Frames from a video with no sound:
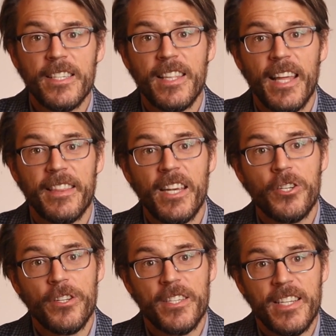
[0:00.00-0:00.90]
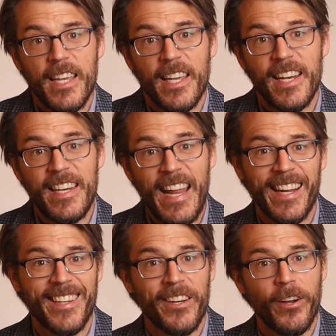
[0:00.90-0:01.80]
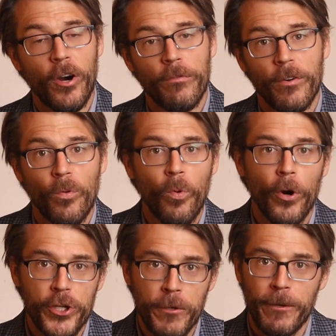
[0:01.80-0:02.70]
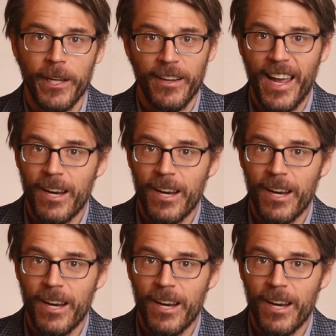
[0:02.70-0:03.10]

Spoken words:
is that they should stay connected over worshiping